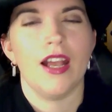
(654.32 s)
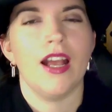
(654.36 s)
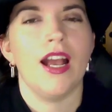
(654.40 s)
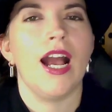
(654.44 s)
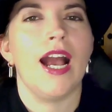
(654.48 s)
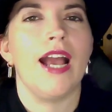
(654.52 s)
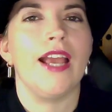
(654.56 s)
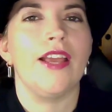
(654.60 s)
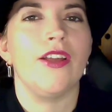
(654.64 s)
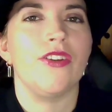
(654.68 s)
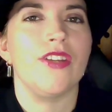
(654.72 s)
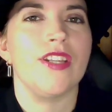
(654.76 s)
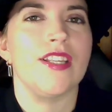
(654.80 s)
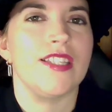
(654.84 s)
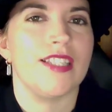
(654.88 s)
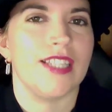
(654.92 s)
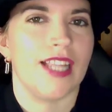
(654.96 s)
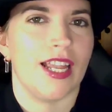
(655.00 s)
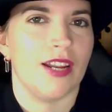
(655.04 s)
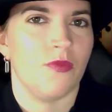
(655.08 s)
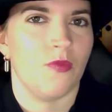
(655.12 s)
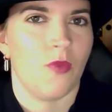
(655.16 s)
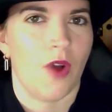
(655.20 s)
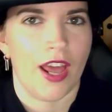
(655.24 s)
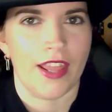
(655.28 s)
I
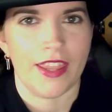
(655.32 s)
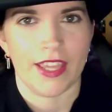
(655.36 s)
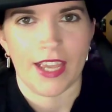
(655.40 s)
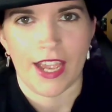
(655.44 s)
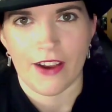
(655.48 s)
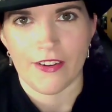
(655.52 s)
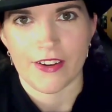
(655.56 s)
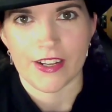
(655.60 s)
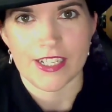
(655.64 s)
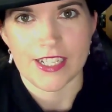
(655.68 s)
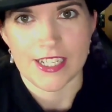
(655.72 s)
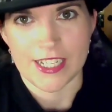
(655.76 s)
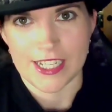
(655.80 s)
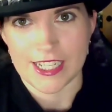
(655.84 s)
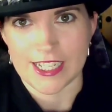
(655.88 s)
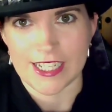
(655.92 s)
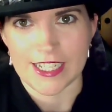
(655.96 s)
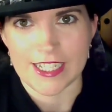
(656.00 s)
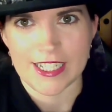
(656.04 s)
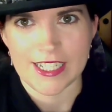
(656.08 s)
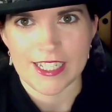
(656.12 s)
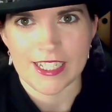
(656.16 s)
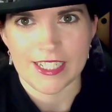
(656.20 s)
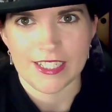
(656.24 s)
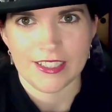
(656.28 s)
understand why the character did
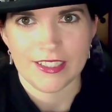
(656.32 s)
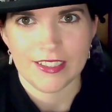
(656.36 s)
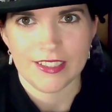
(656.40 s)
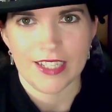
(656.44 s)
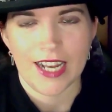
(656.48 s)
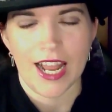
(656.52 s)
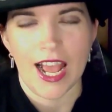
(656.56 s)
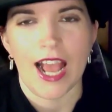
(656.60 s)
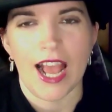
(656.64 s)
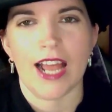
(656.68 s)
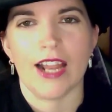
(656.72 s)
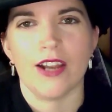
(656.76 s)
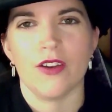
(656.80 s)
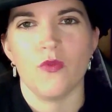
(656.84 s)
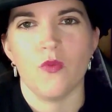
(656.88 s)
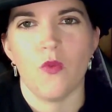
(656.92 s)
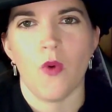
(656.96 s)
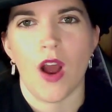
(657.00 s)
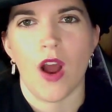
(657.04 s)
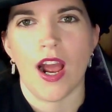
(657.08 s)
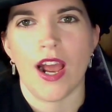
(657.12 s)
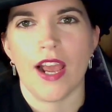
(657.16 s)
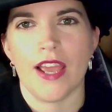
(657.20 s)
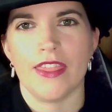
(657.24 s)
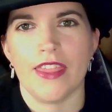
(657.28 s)
it, and
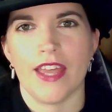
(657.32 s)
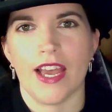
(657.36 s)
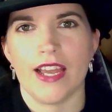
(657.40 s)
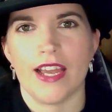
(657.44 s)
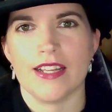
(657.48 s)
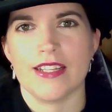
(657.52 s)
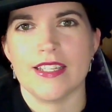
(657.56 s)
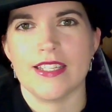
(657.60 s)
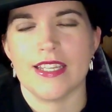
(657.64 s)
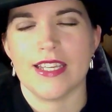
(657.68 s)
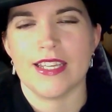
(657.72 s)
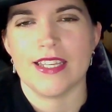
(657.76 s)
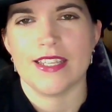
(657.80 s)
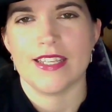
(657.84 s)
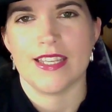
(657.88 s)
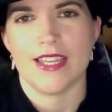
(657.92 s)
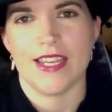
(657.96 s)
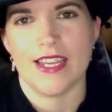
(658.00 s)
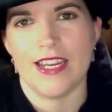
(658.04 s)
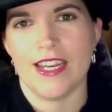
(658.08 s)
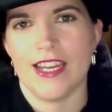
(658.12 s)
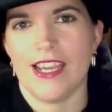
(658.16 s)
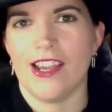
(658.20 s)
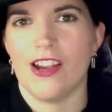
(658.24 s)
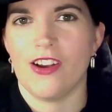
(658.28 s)
why that is
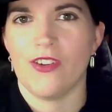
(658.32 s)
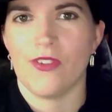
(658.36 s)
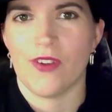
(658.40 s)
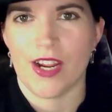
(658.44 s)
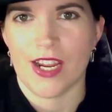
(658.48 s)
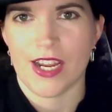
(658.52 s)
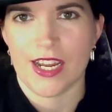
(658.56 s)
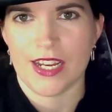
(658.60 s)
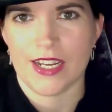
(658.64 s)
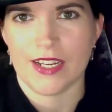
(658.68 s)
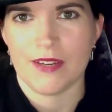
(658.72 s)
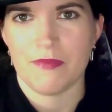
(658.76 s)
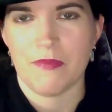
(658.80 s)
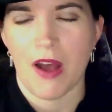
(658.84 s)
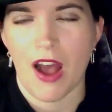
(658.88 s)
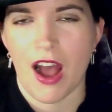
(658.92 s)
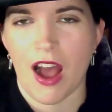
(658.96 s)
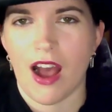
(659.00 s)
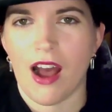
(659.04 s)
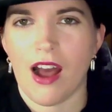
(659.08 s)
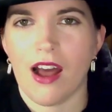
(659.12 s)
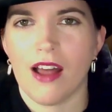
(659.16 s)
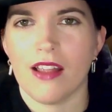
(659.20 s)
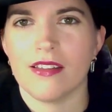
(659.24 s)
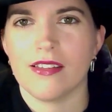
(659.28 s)
an ingrained
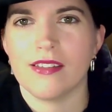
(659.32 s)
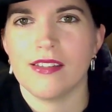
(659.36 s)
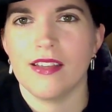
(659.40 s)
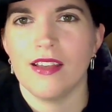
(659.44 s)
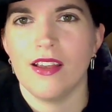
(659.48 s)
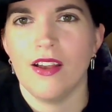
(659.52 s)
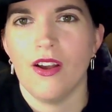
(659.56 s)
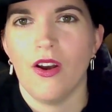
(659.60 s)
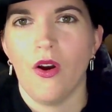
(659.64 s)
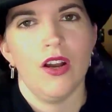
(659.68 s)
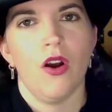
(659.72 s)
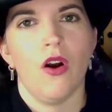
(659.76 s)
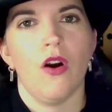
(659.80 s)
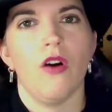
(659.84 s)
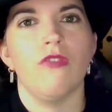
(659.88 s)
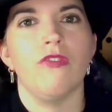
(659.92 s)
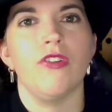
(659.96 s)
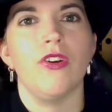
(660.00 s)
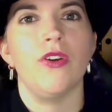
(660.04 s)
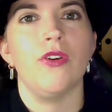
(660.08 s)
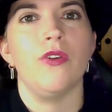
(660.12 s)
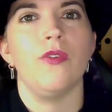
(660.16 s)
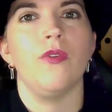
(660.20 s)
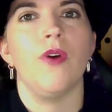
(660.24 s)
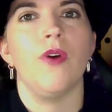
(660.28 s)
part of who